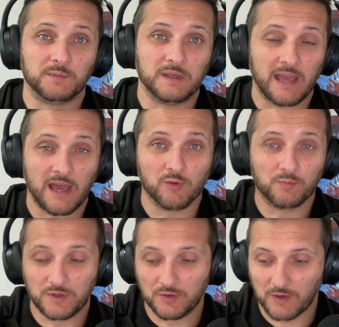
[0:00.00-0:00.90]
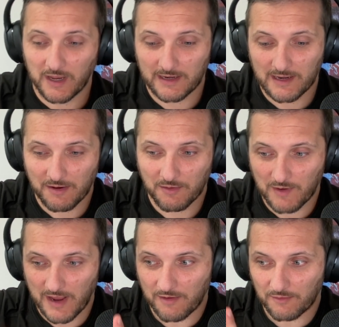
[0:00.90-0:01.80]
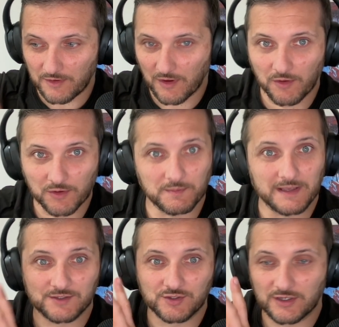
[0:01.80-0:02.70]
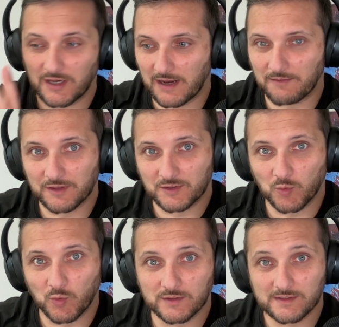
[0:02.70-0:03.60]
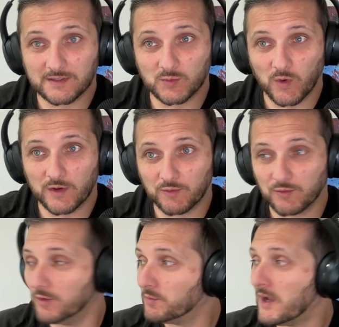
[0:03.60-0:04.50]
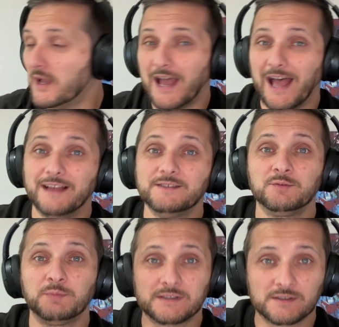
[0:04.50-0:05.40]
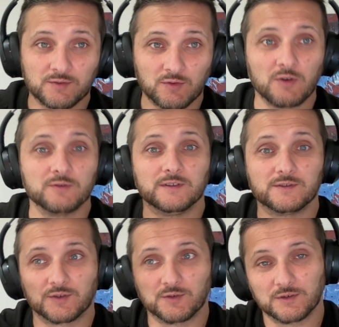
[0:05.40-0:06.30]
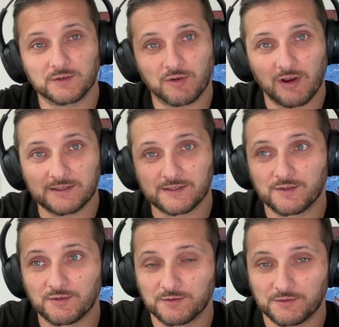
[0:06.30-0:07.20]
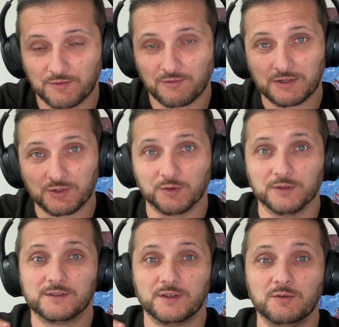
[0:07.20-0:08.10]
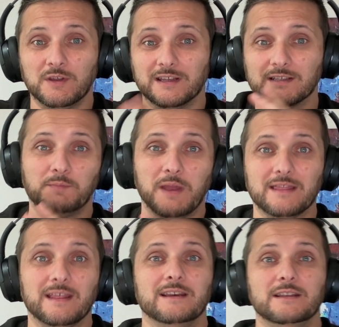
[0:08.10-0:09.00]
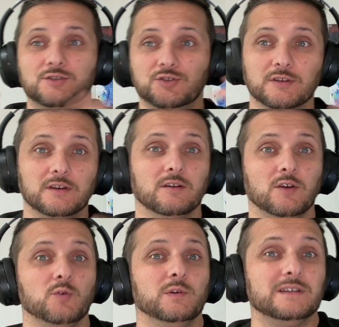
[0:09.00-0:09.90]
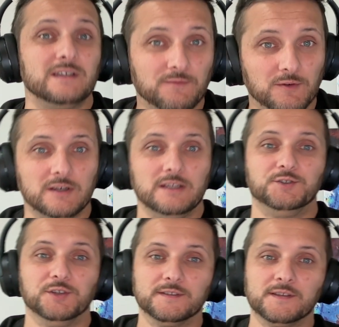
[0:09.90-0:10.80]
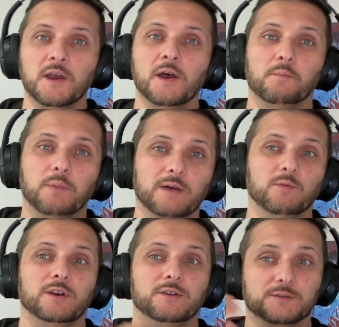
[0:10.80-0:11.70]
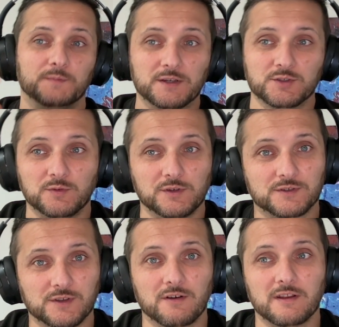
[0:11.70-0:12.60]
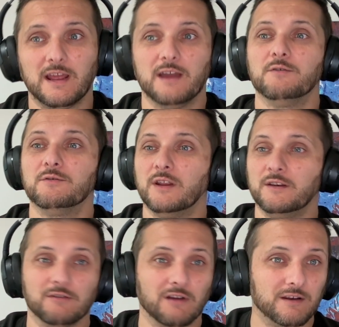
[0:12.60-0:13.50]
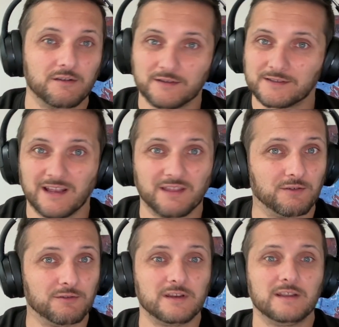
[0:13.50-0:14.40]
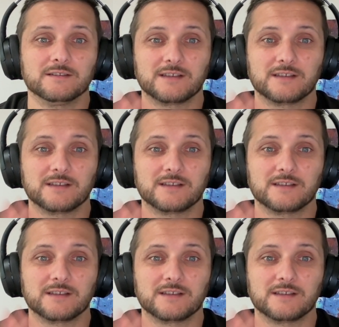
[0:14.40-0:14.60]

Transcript: help you kind of narrow down all your messaging and everything towards this one group. As your business grows and crosses certain thresholds, you can expand that niche. You can go into different niches. But especially when you're starting out and you're under, say, 30 deals a